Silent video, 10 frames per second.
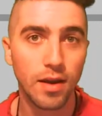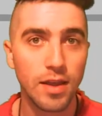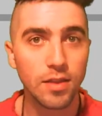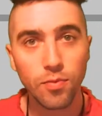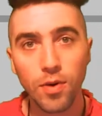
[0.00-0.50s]

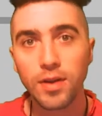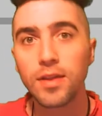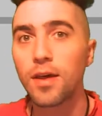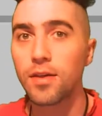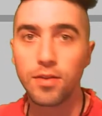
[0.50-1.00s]
Each one is
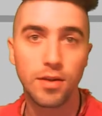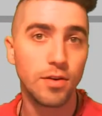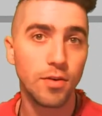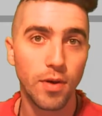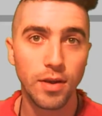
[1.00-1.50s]
actually a
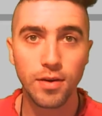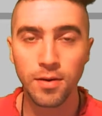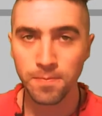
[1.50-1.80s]
new anchor